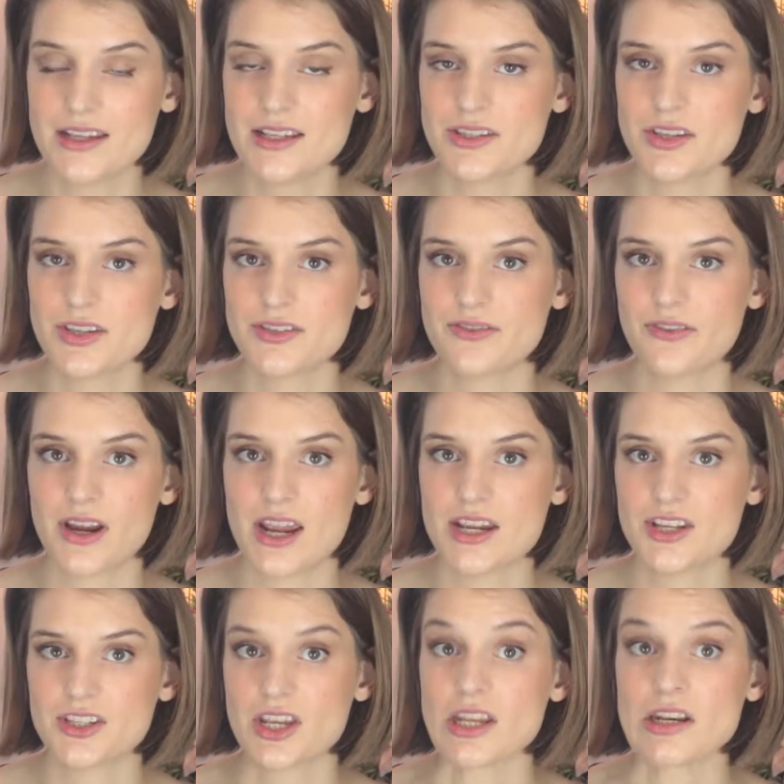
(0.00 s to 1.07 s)
is this
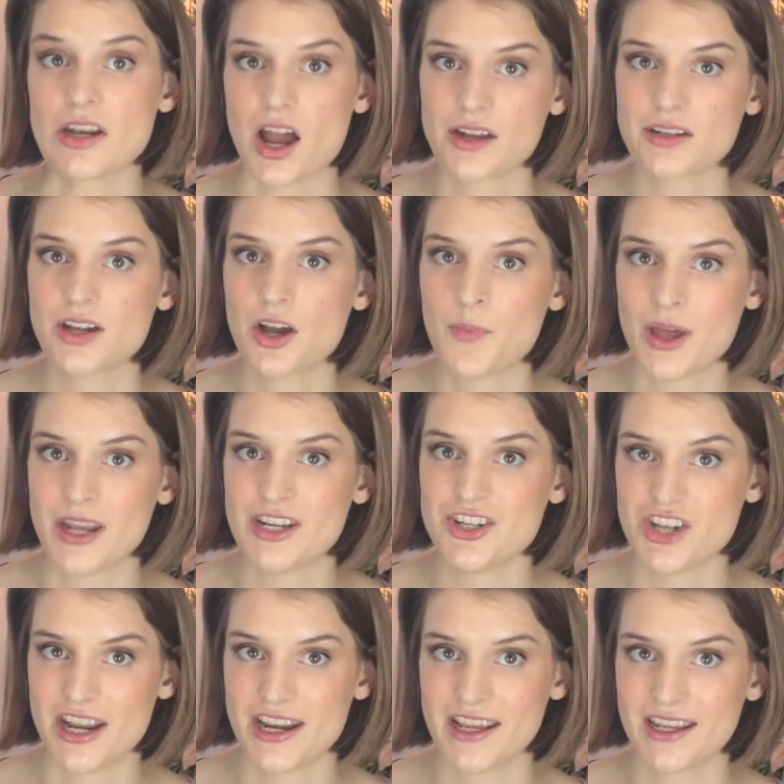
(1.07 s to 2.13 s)
phrase non
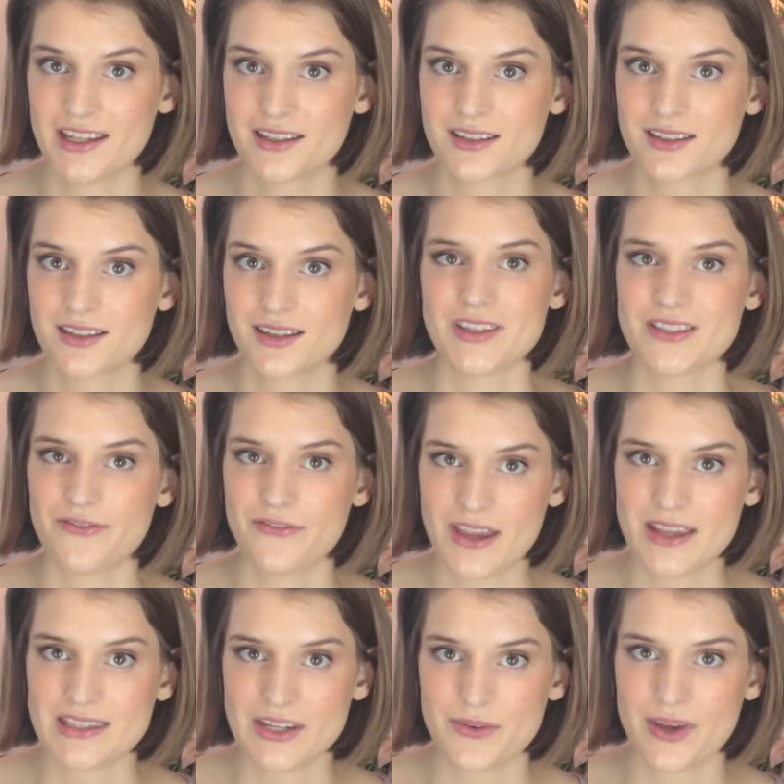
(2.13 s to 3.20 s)
comedogenic. It's a
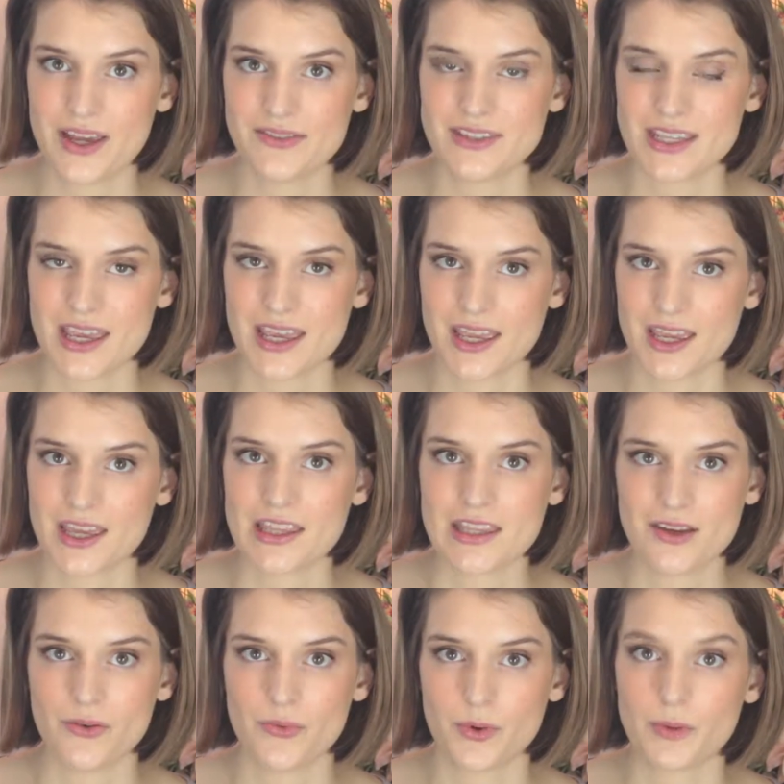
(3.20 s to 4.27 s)
fancy way of saying
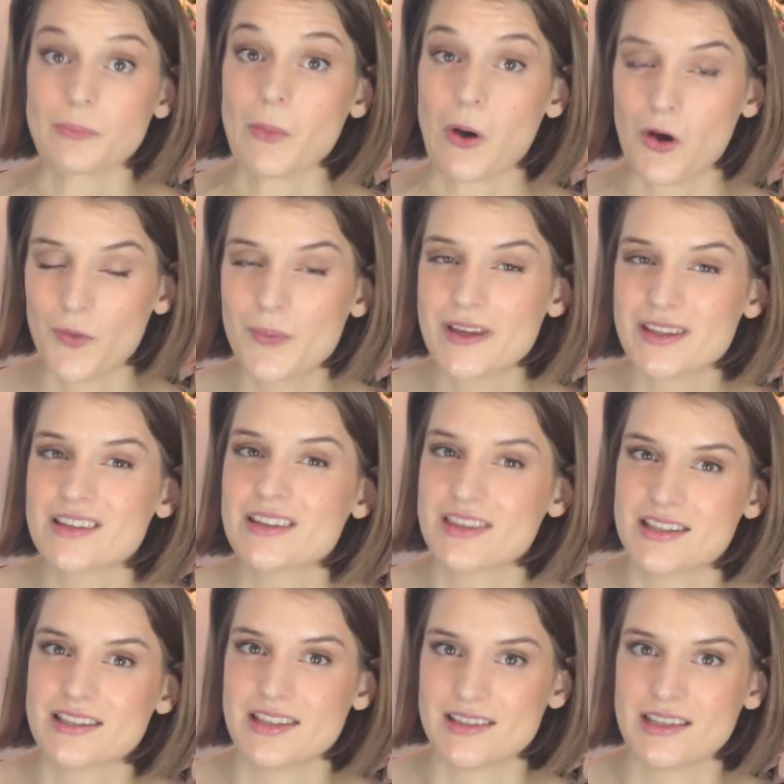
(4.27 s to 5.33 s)
we're hoping that
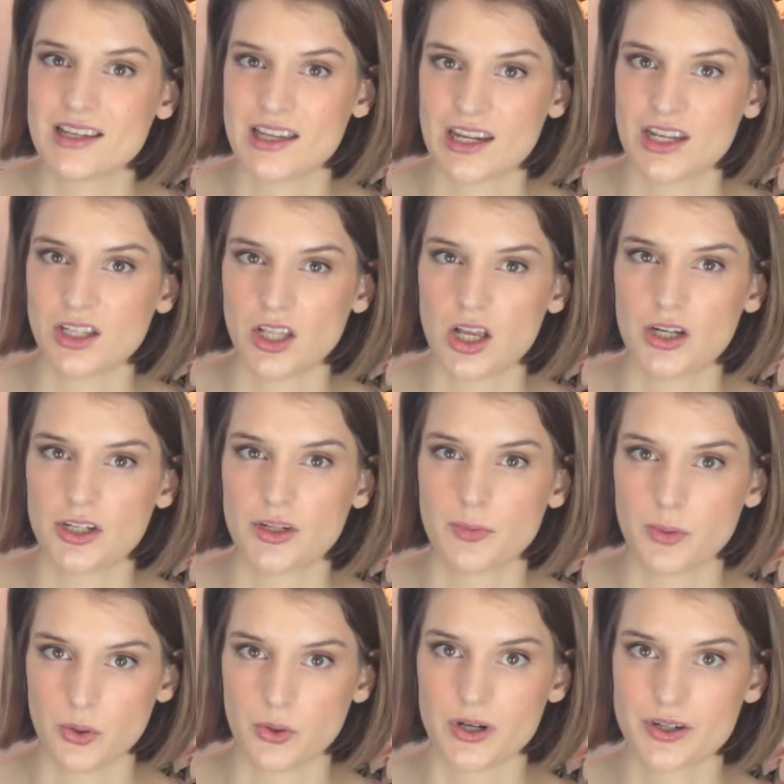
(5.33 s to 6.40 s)
this isn't going to clog your
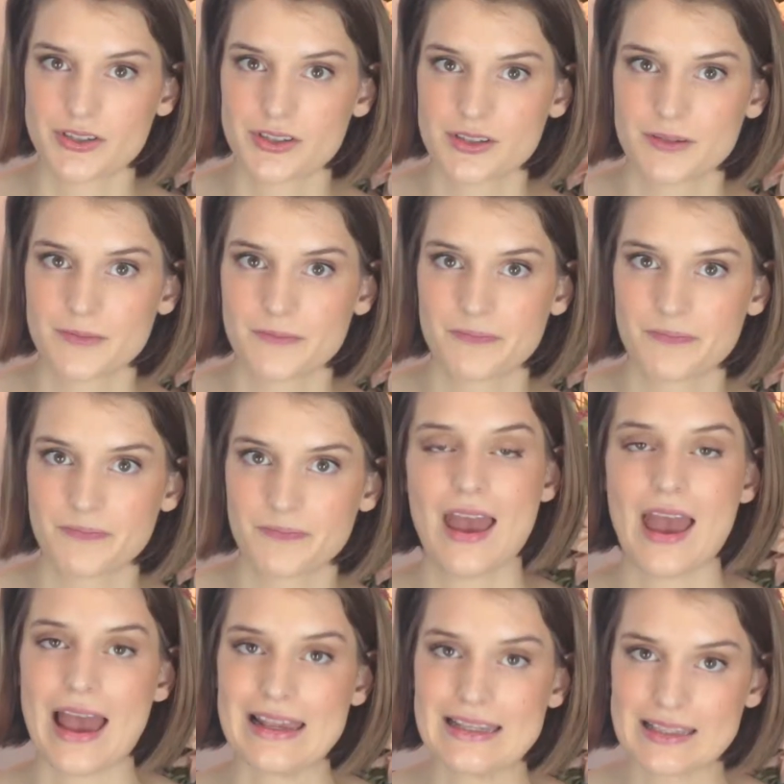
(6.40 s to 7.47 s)
pores.
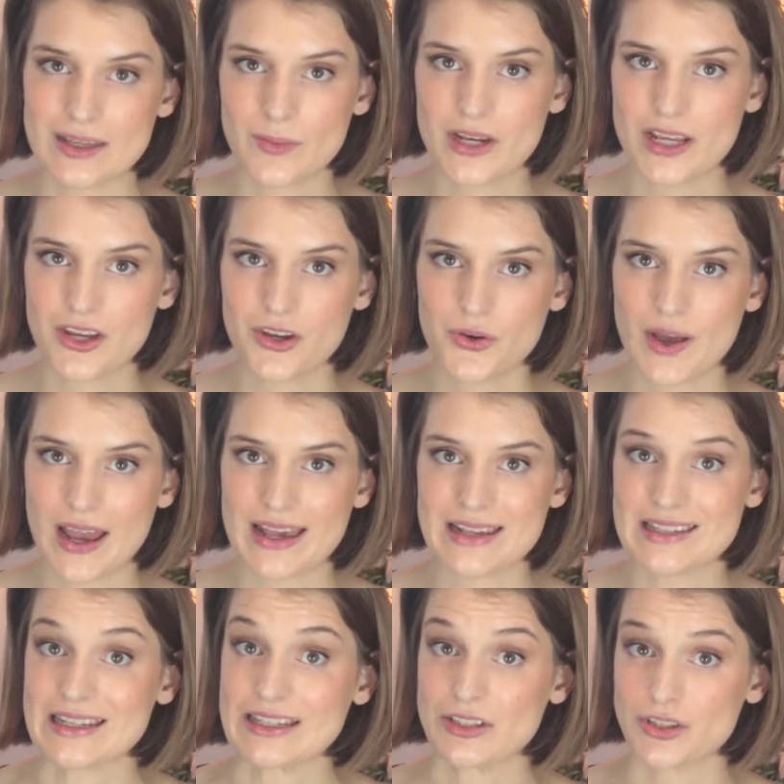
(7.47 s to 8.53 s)
As somebody who
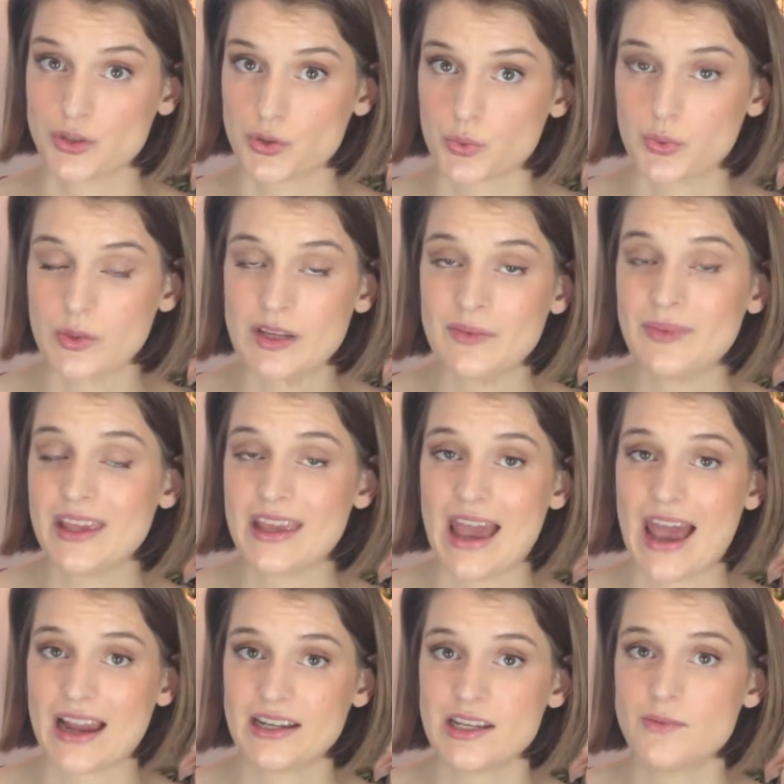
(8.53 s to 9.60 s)
has extremely
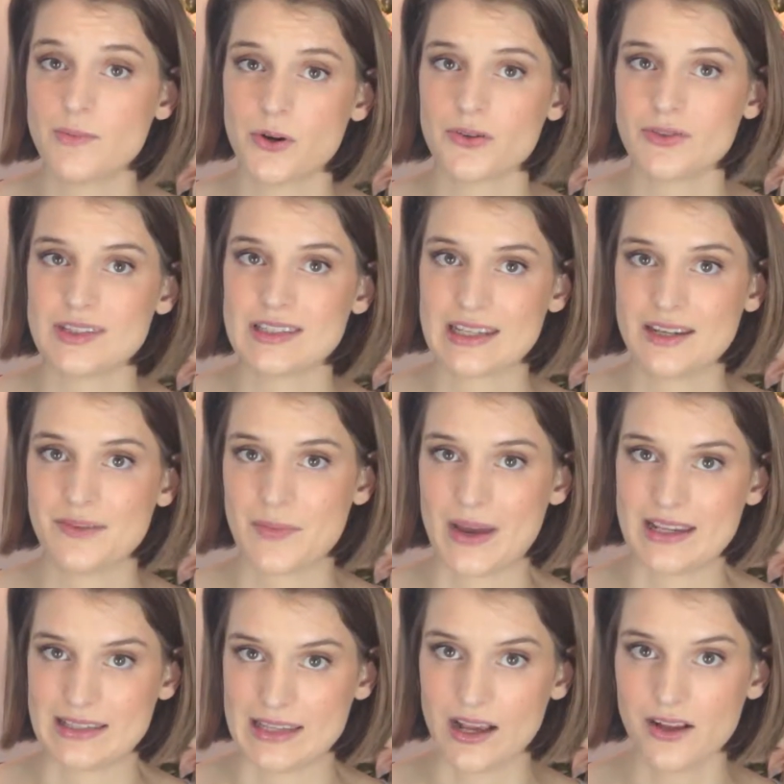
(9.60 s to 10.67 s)
acne prone skin
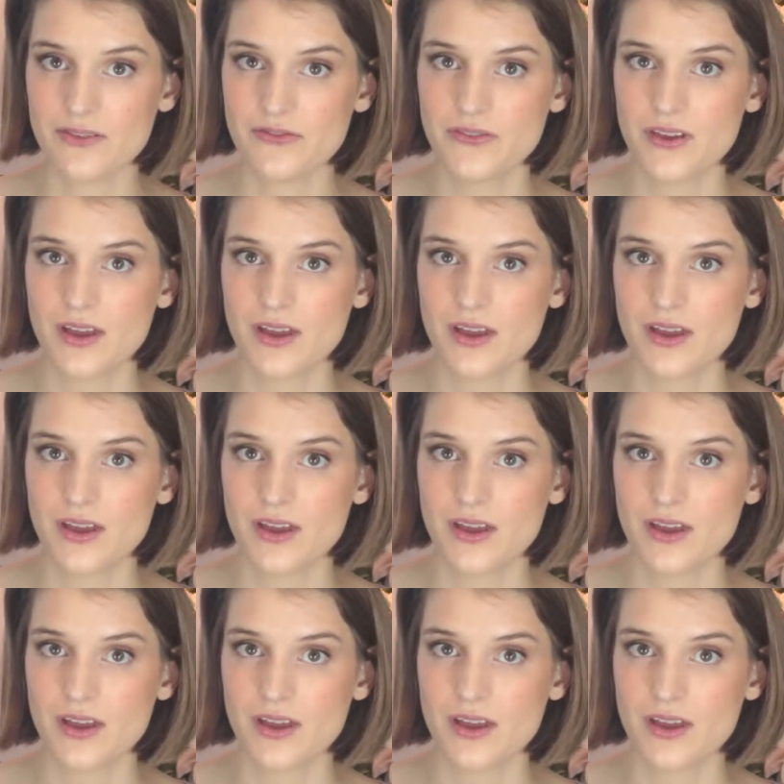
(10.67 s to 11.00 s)
myself,